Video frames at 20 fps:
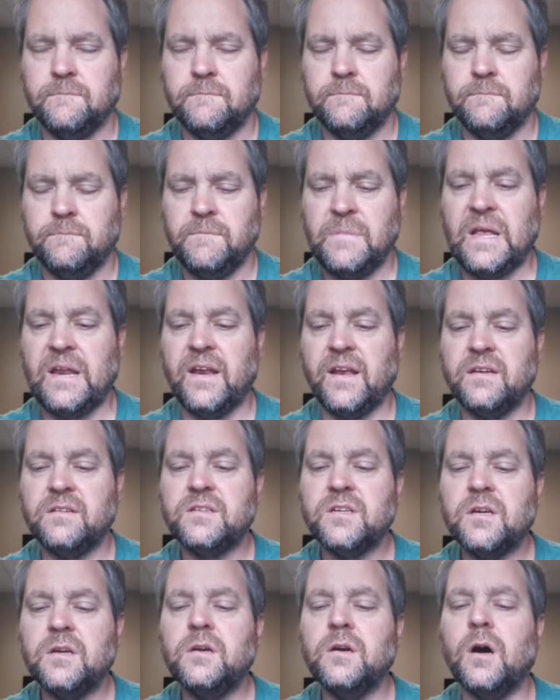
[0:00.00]
Meaning
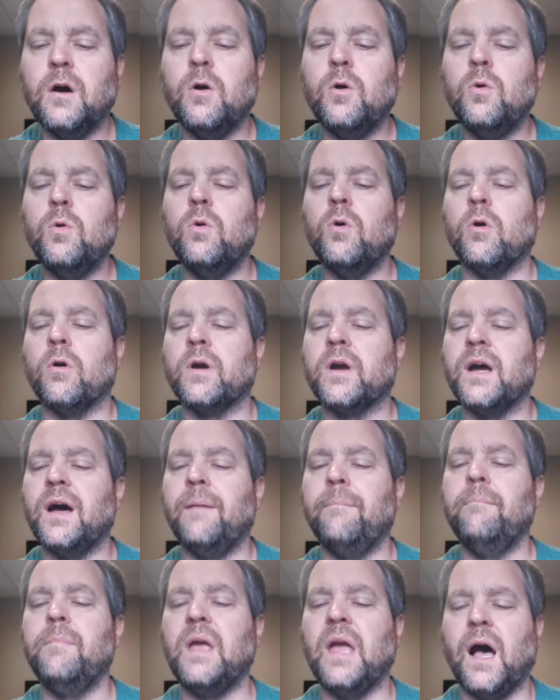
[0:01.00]
to go or
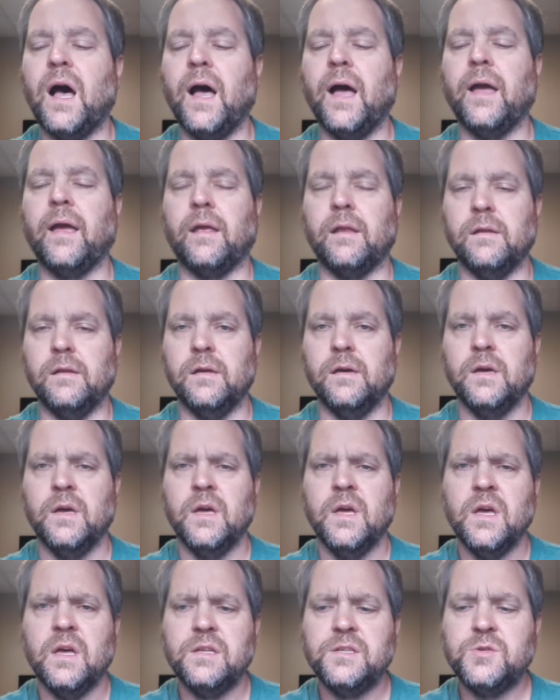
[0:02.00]
come behind,
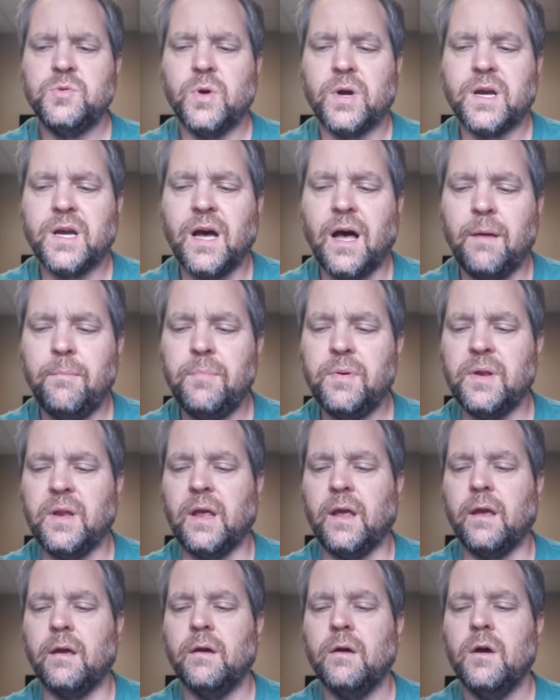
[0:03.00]
to
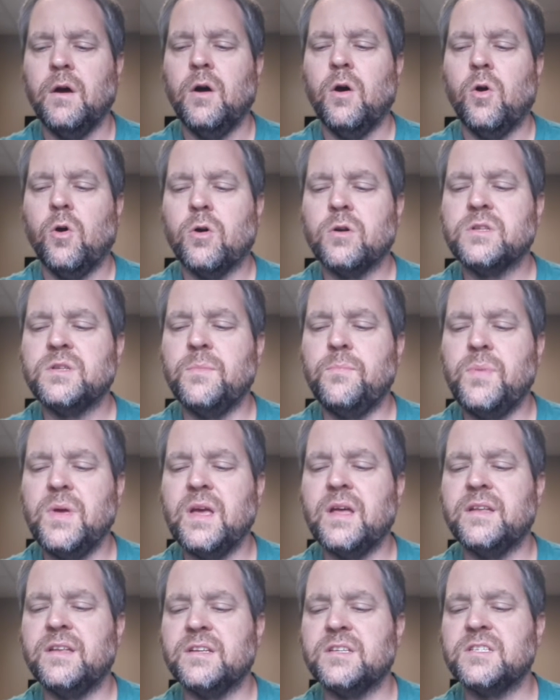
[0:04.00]
accompany, or to be
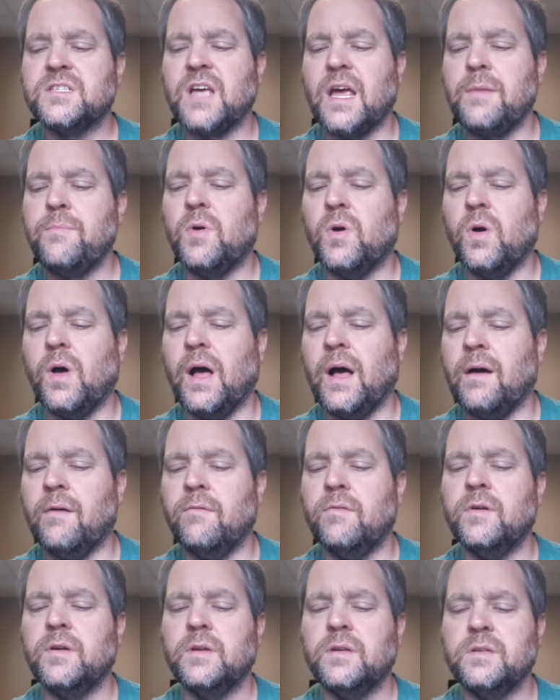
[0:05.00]
a disciple
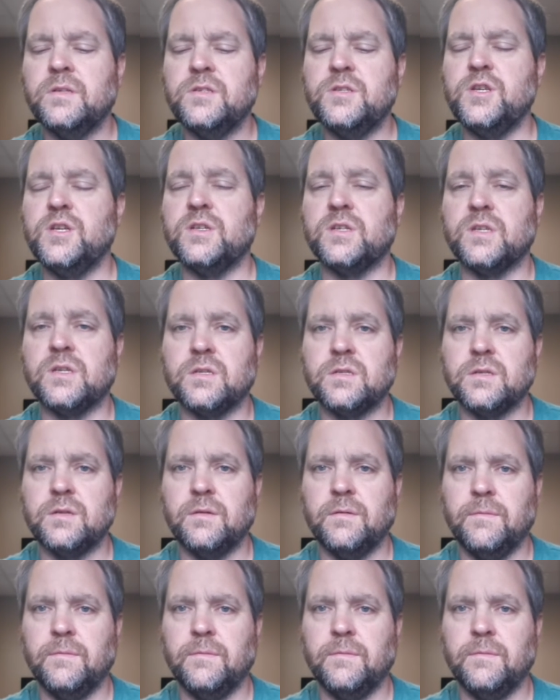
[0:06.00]
of Jesus.